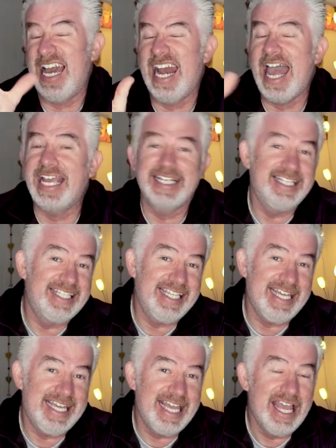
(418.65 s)
I like to
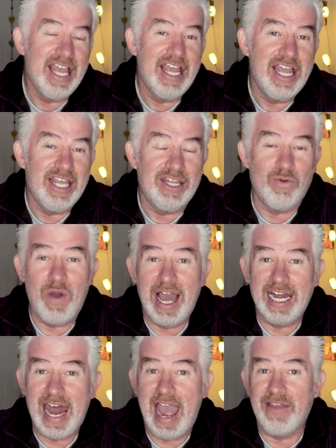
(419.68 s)
see the
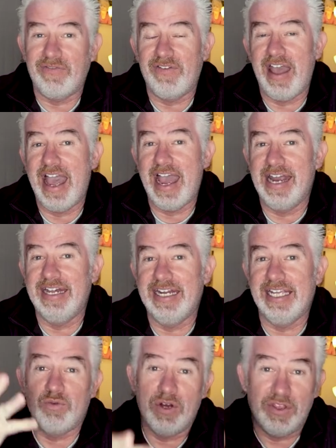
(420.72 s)
wildlife, and
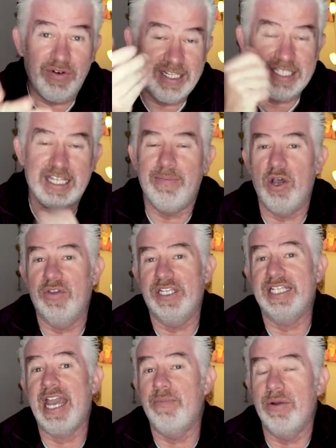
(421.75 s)
it's one of the reasons that I bought this
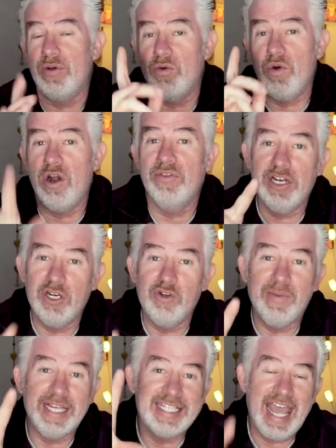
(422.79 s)
camera. But we're on the Lumix